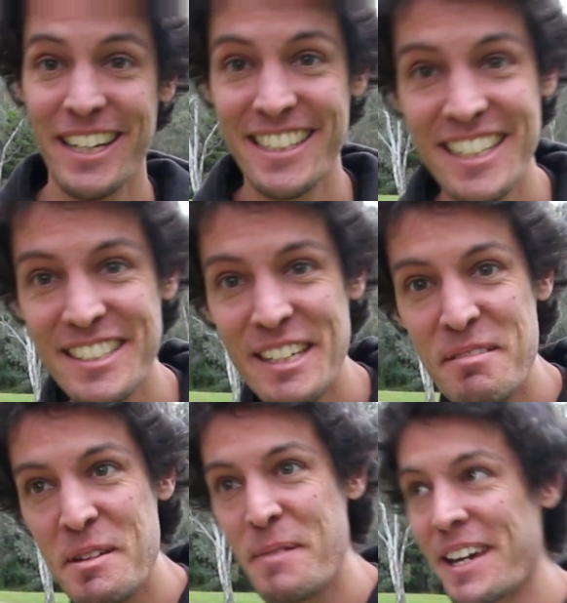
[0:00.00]
doesn't seem
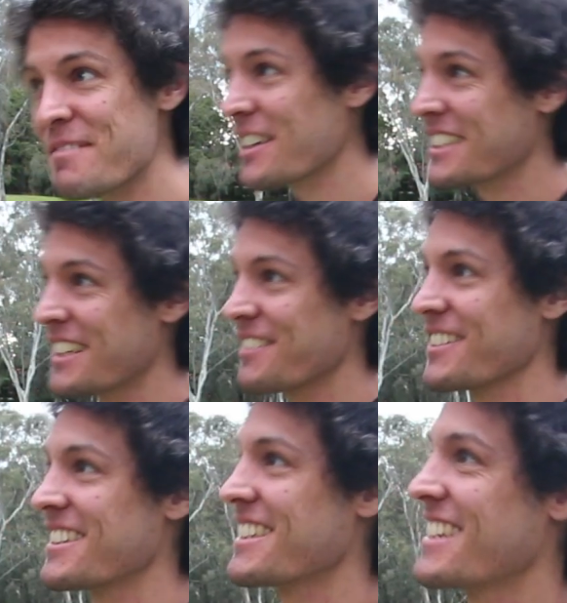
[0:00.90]
to make much
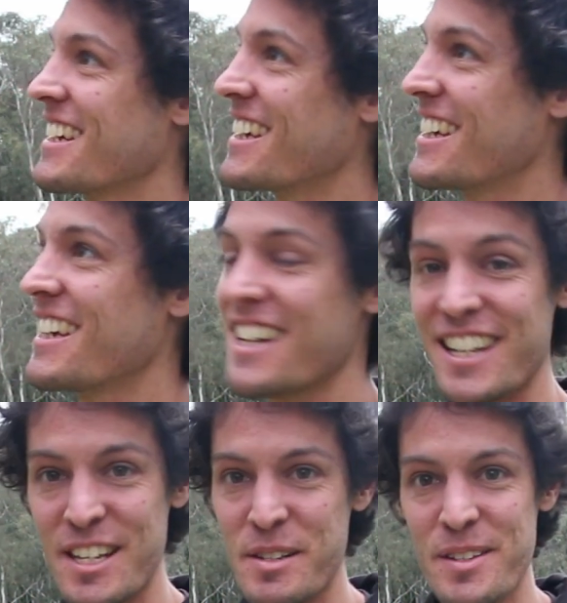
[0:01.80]
difference
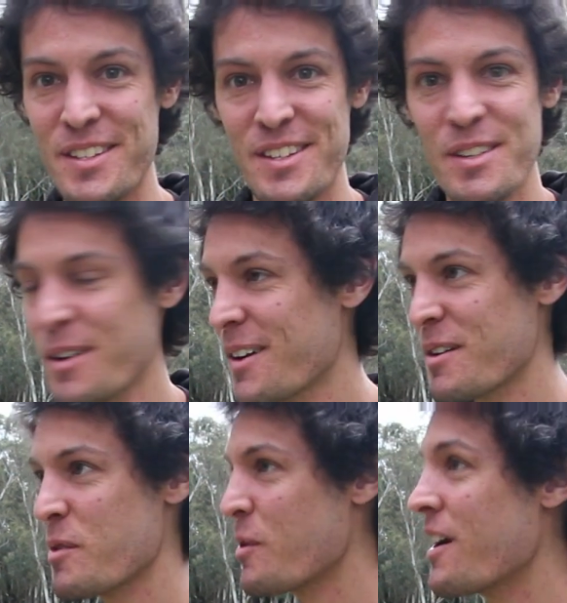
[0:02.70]
is
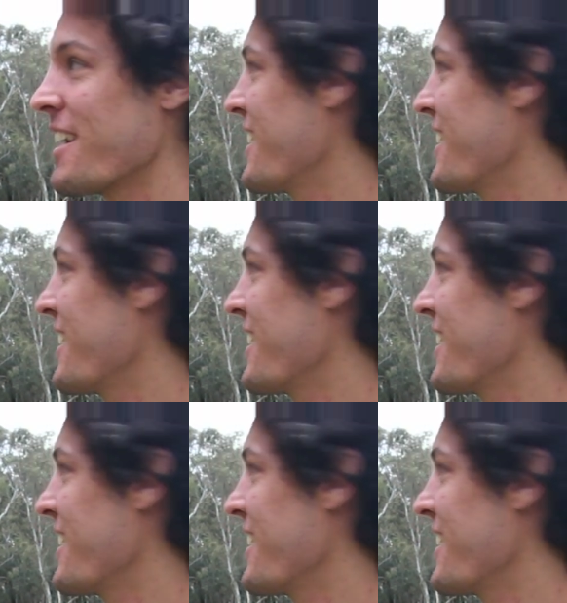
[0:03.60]
why.